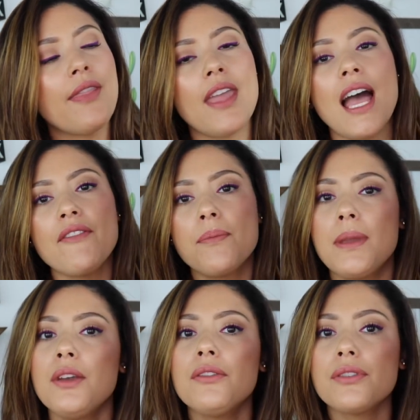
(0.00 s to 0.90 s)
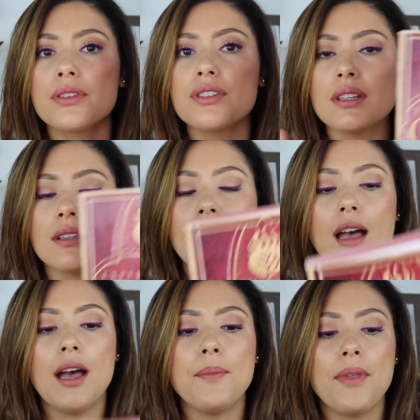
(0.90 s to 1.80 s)
They have a bigger version
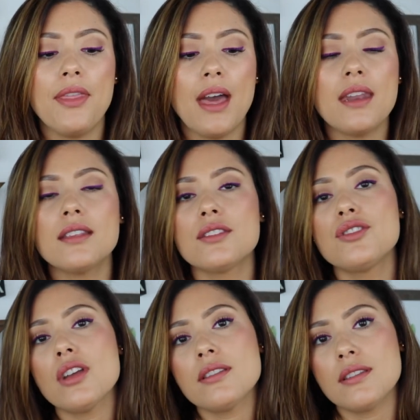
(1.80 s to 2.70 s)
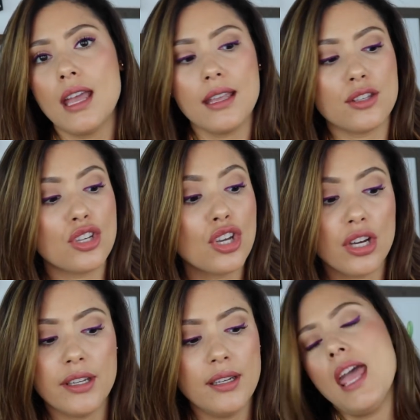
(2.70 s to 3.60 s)
that is just as
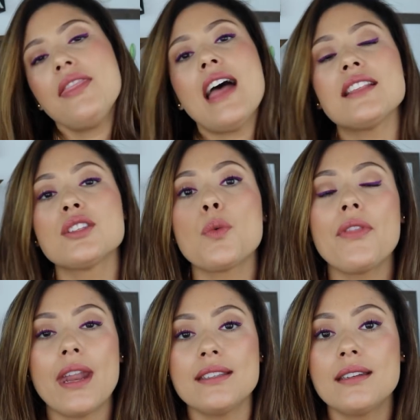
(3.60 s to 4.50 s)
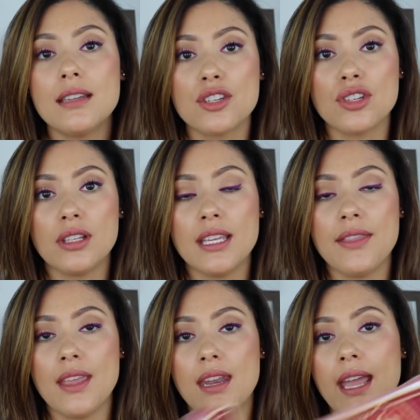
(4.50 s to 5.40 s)
good. And that's the one that I did initially.
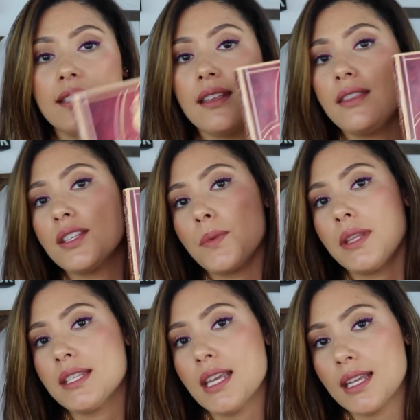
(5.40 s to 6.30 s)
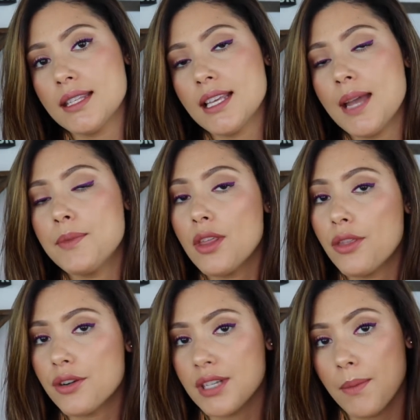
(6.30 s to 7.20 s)
And then I did this one the second time and the
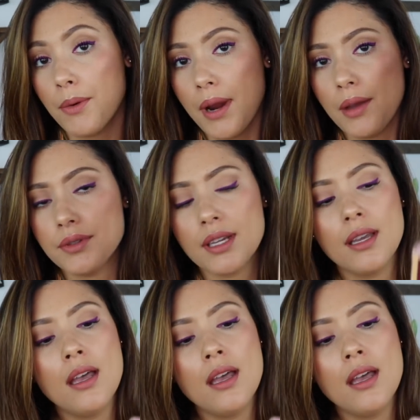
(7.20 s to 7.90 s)
third time around.